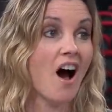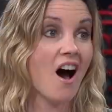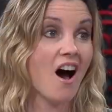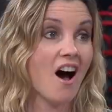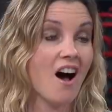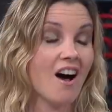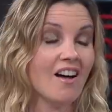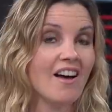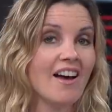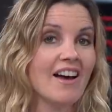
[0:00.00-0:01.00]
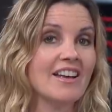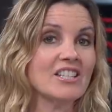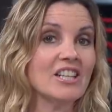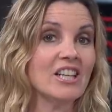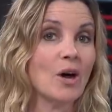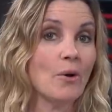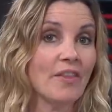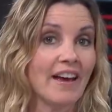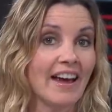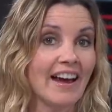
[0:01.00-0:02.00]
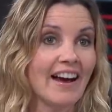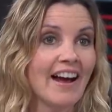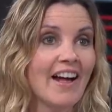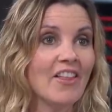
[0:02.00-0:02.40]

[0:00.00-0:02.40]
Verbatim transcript: man, yeah. yeah his clothing.